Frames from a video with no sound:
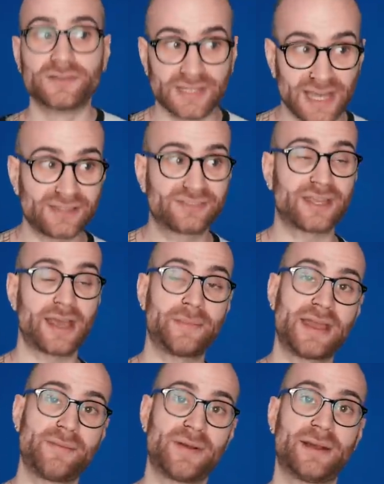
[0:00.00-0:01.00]
Yes,
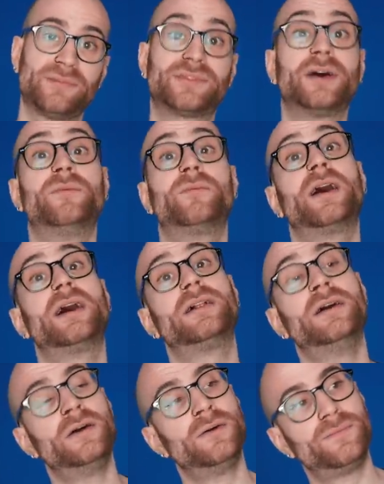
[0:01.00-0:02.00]
Tammy Abraham's done well.